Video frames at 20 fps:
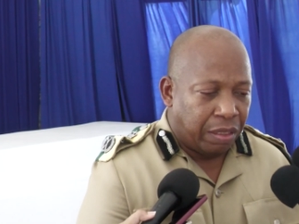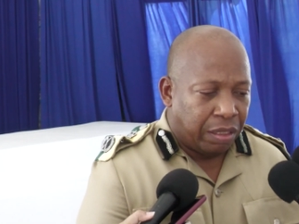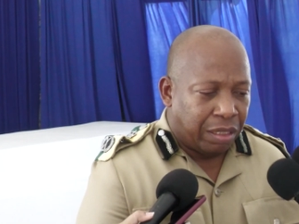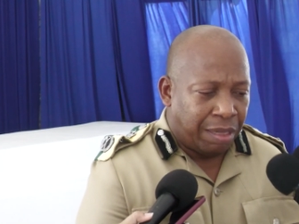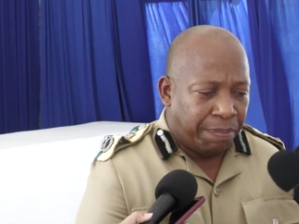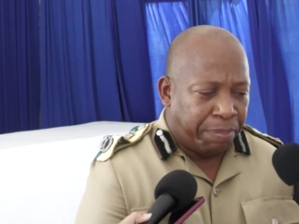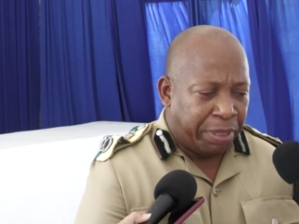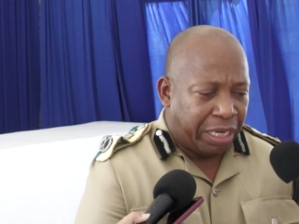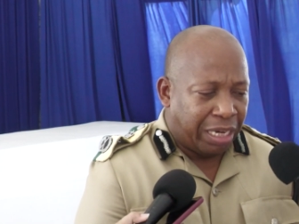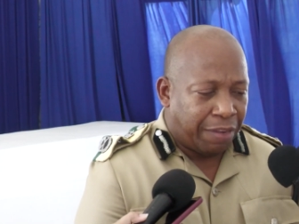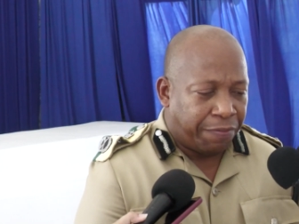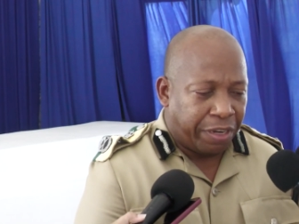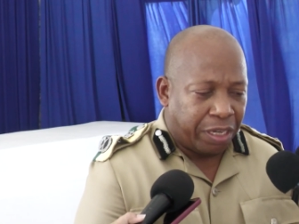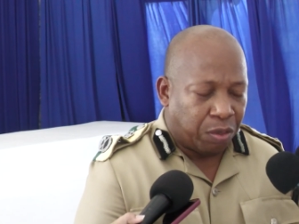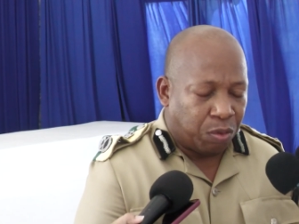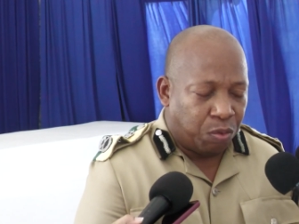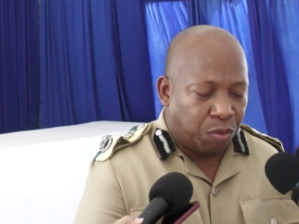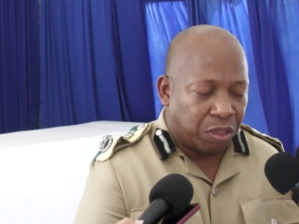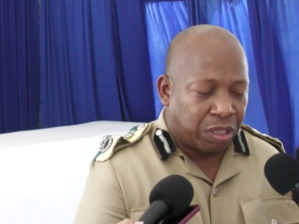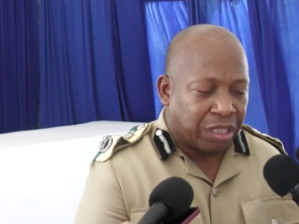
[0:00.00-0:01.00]
the B D F and
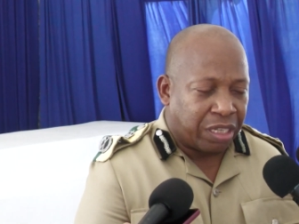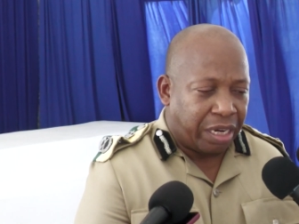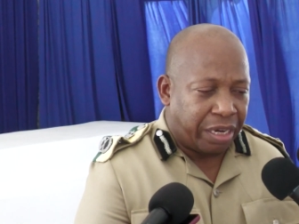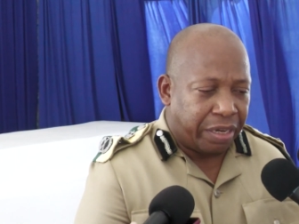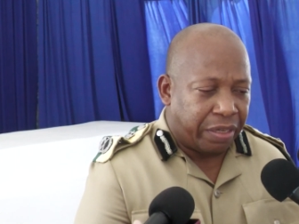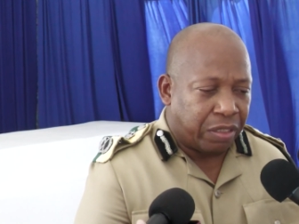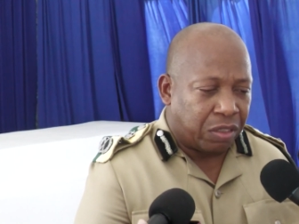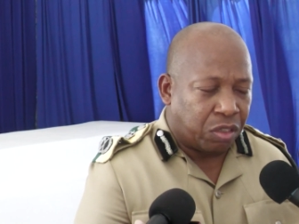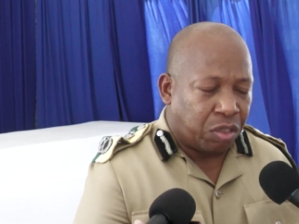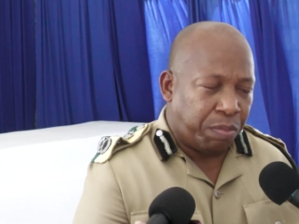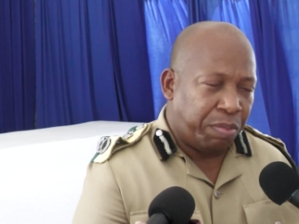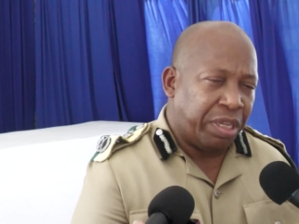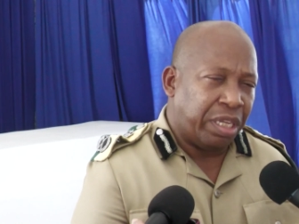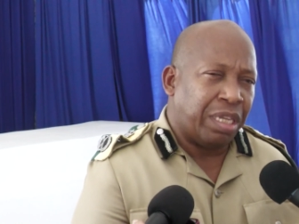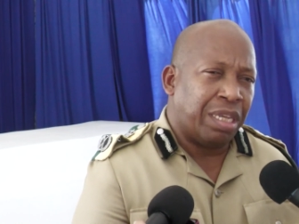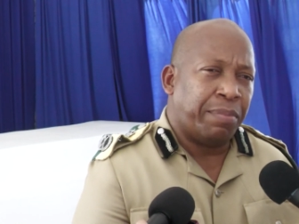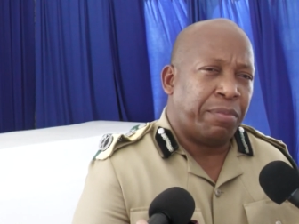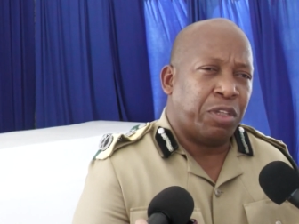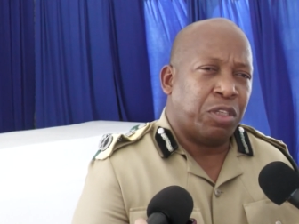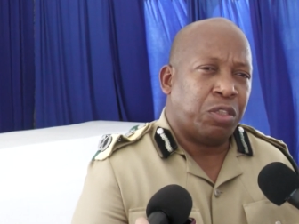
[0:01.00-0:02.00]
the Coast Guard to be
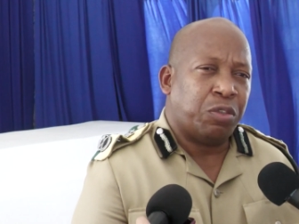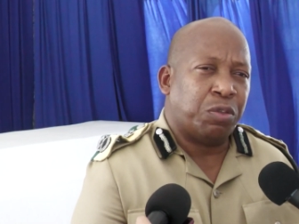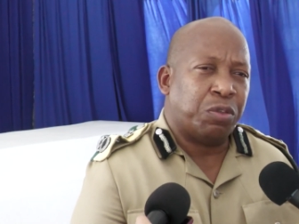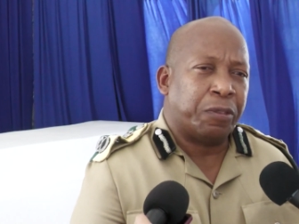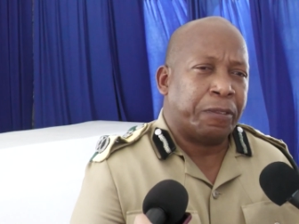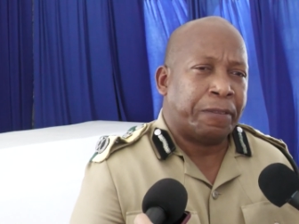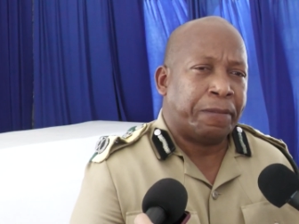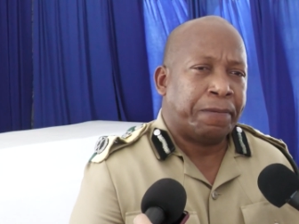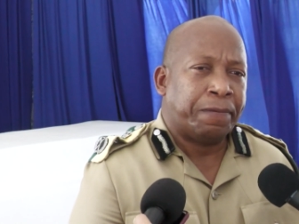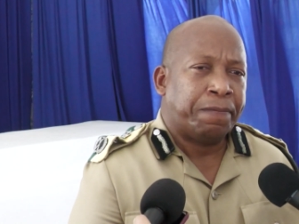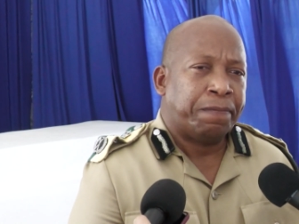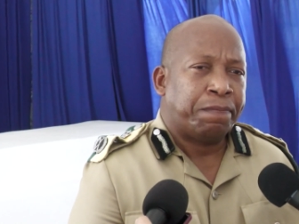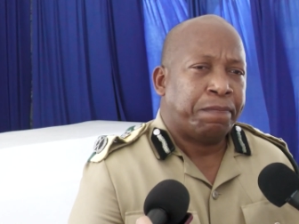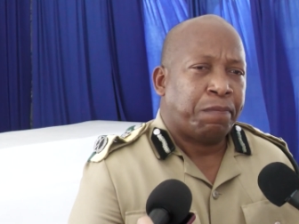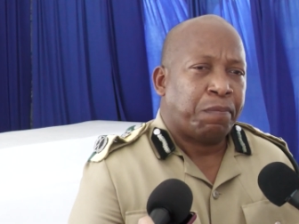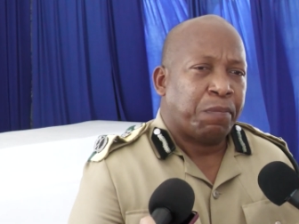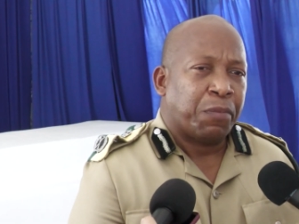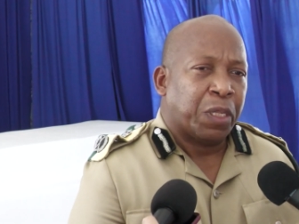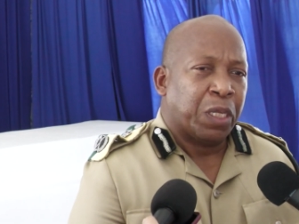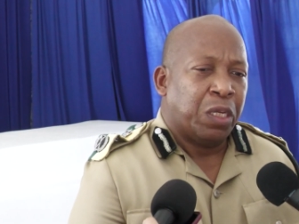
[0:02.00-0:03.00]
able
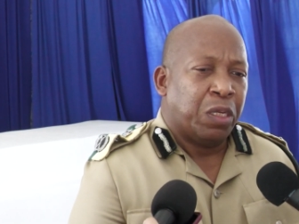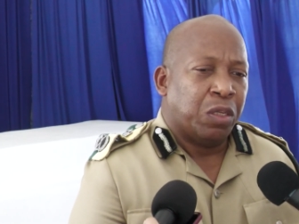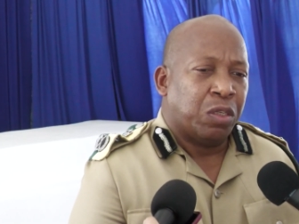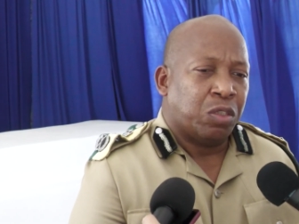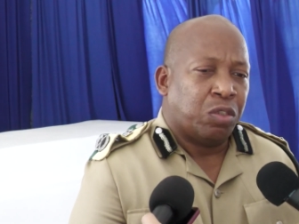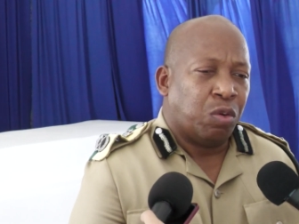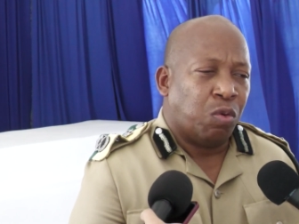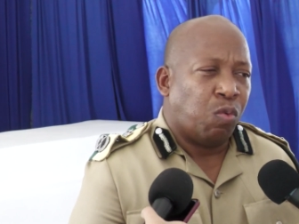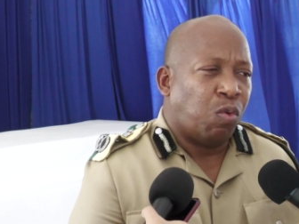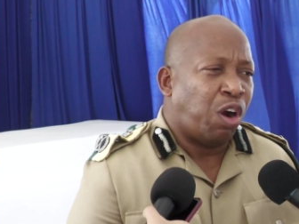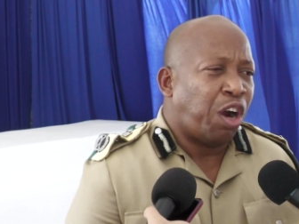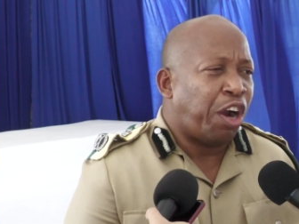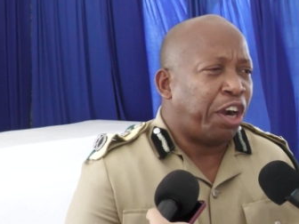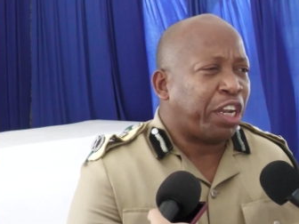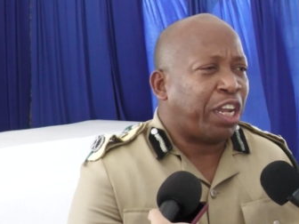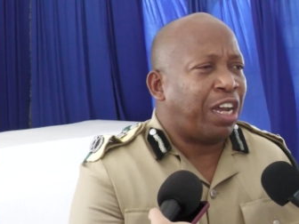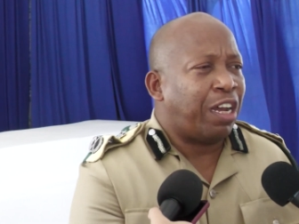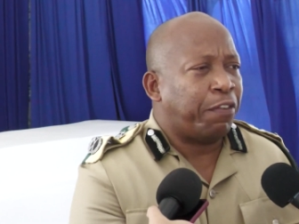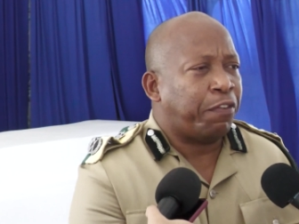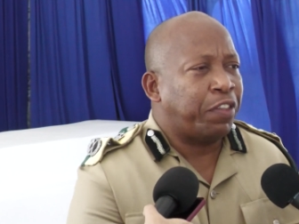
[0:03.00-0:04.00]
to, to
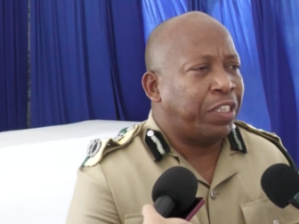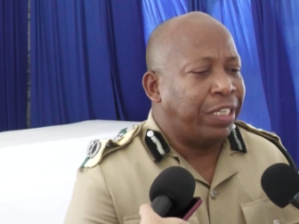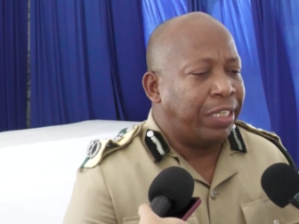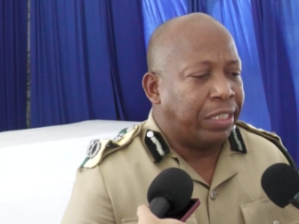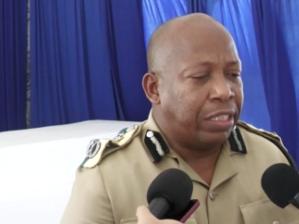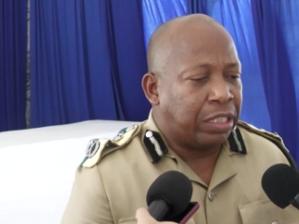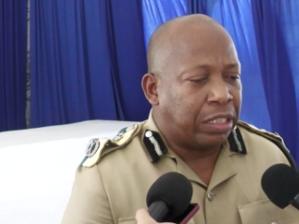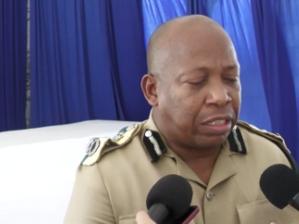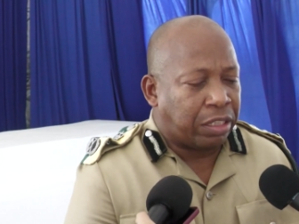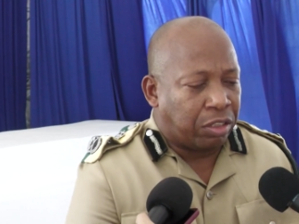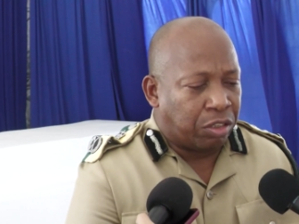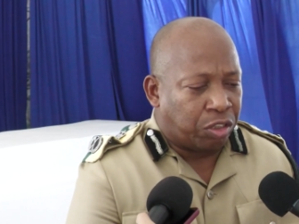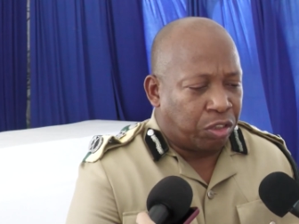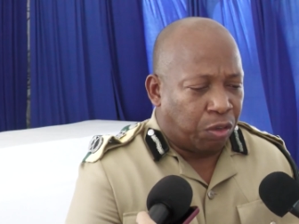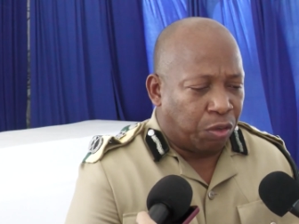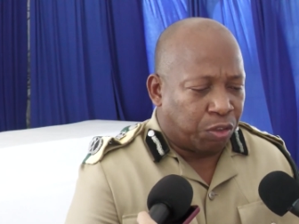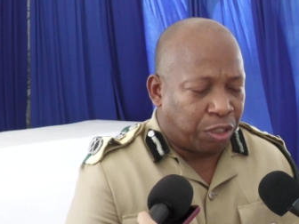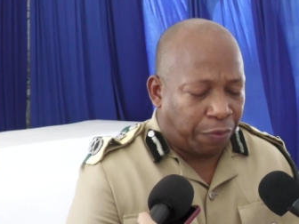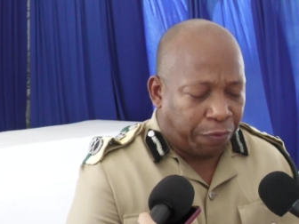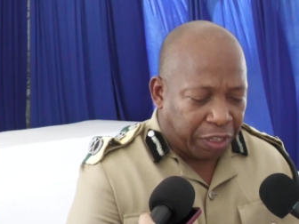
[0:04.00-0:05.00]
ward off these
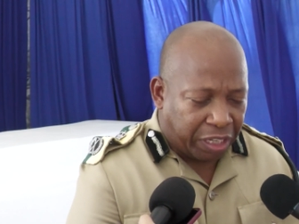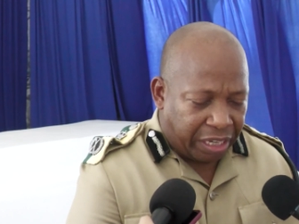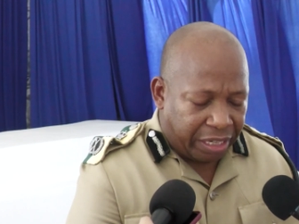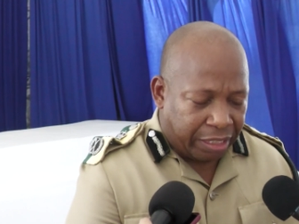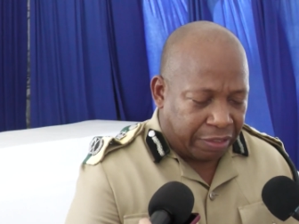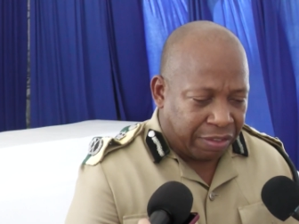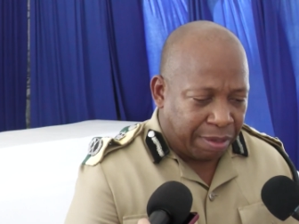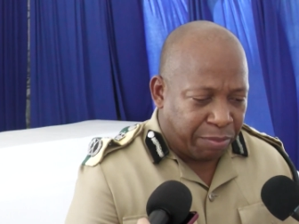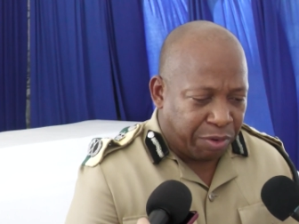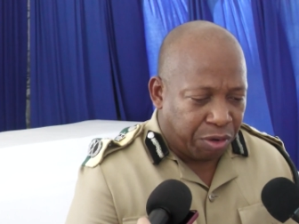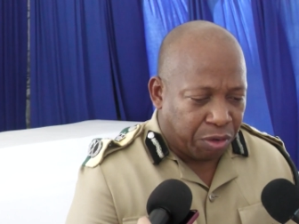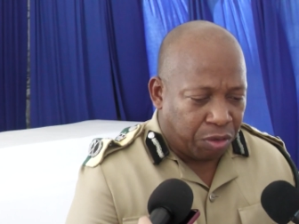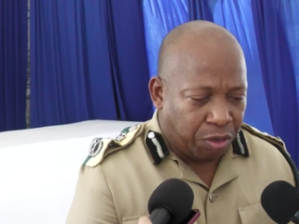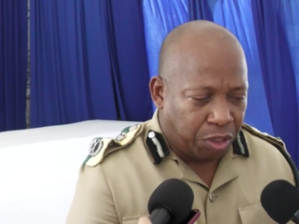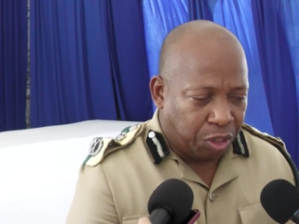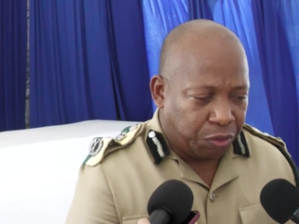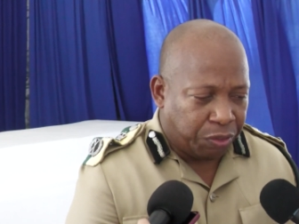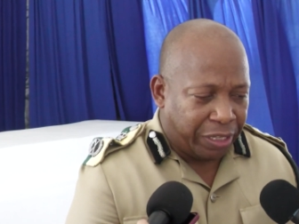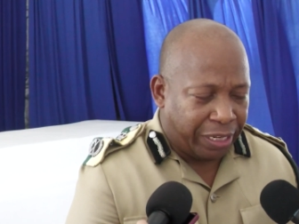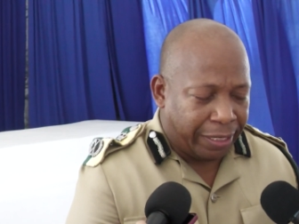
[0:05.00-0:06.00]
drug traffickers from our
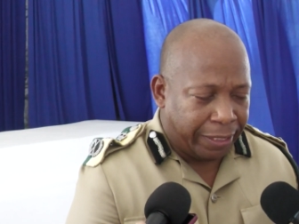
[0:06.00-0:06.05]
country.